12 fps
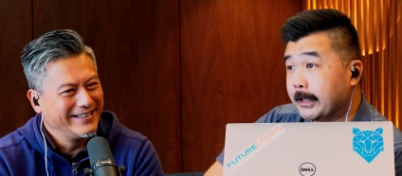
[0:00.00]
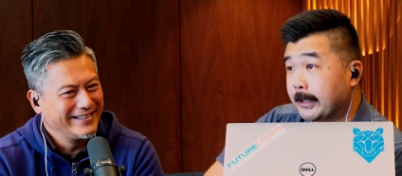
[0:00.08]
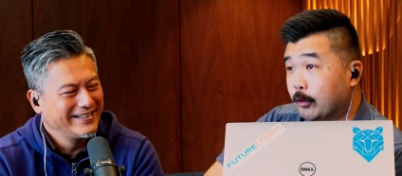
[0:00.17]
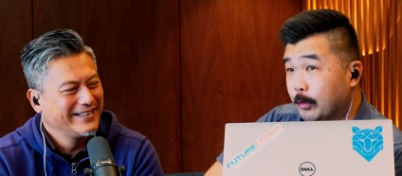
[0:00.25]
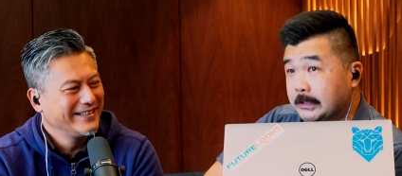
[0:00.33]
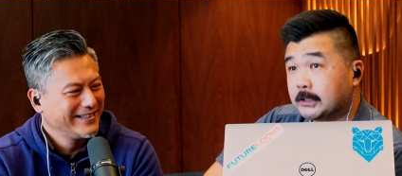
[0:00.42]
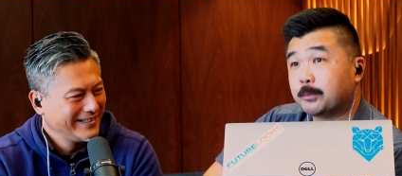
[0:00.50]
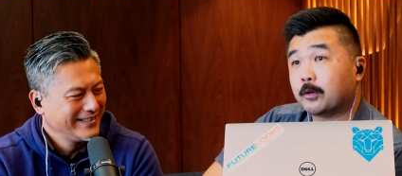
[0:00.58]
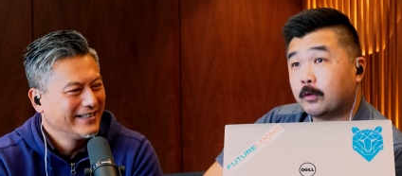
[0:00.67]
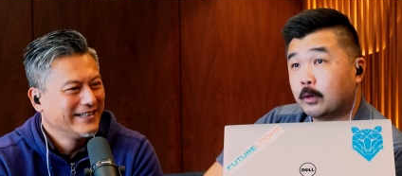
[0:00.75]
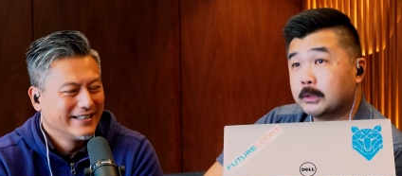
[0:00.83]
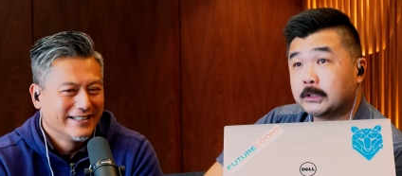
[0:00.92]
Speaker 1: going to increase the
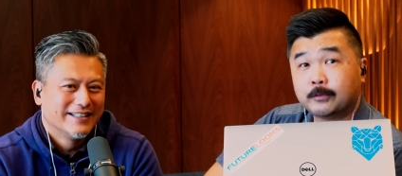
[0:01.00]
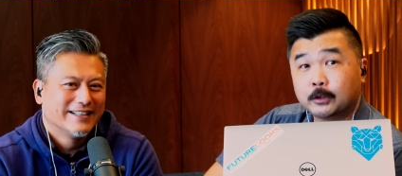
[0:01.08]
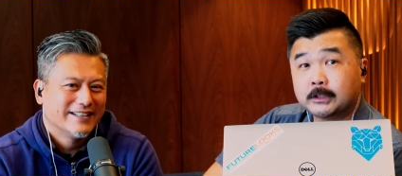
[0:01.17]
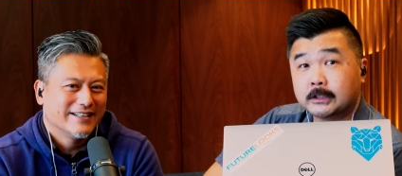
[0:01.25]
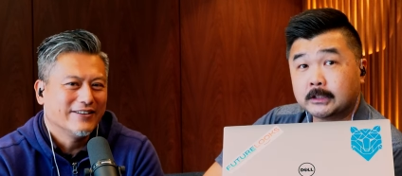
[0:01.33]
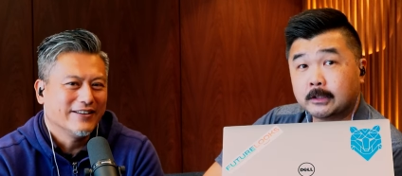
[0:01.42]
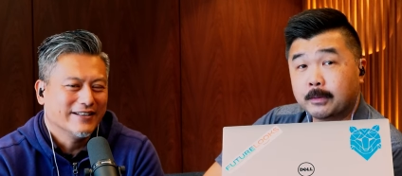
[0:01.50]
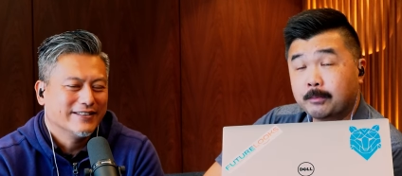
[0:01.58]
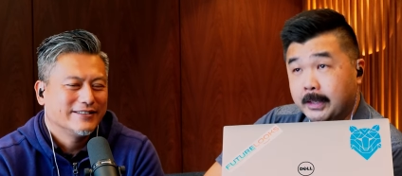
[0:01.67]
performance of your oh, system oh, yeah.